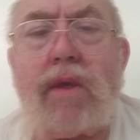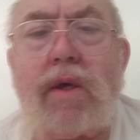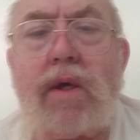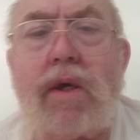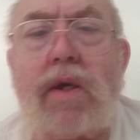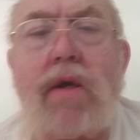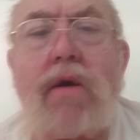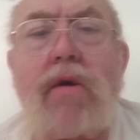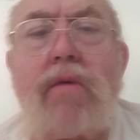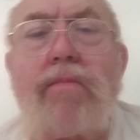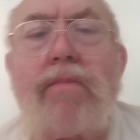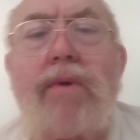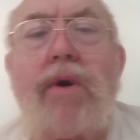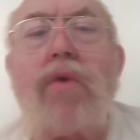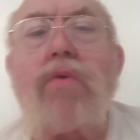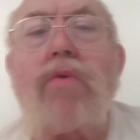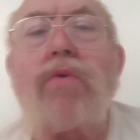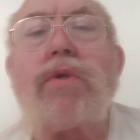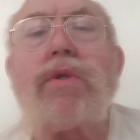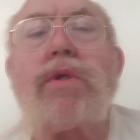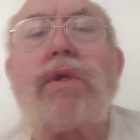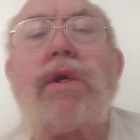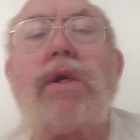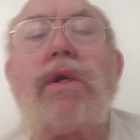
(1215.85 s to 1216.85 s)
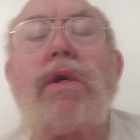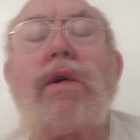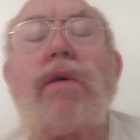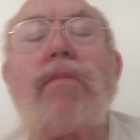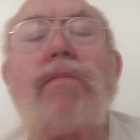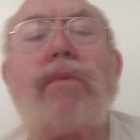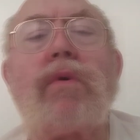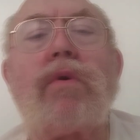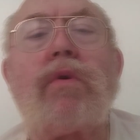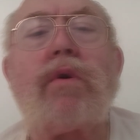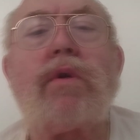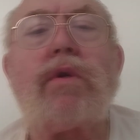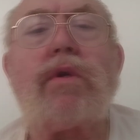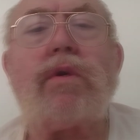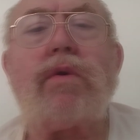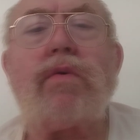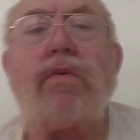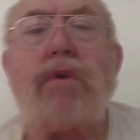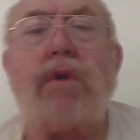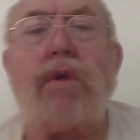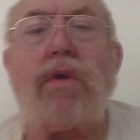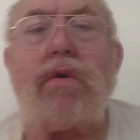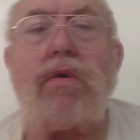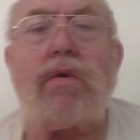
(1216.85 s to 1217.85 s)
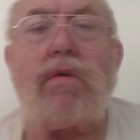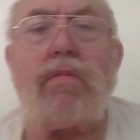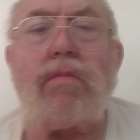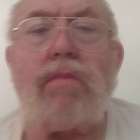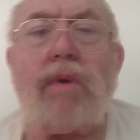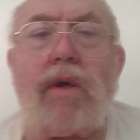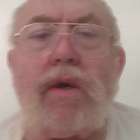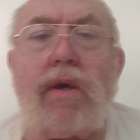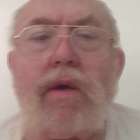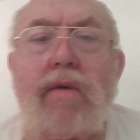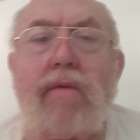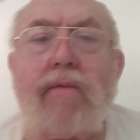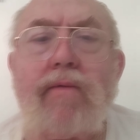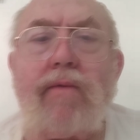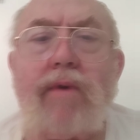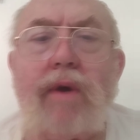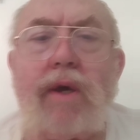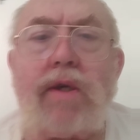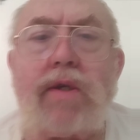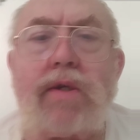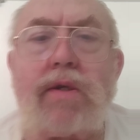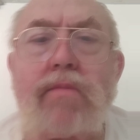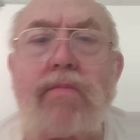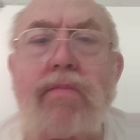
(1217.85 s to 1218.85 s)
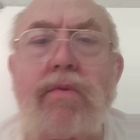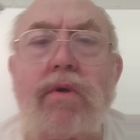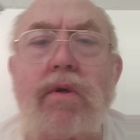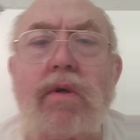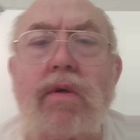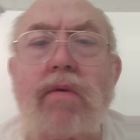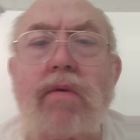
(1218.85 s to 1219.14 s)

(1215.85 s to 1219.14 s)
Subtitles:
and I'll post it up on YouTube and Facebook.